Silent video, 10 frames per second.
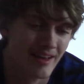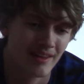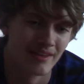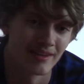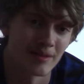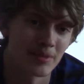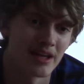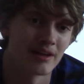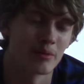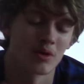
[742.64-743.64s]
They're, like,
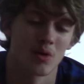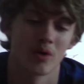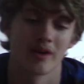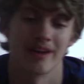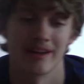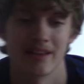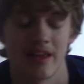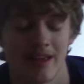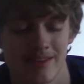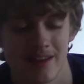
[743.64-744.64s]
playing a recording, and
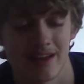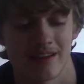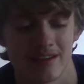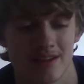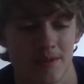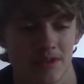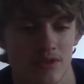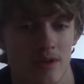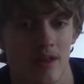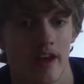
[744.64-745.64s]
it's, like, someone's
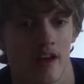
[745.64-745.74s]
screaming, like,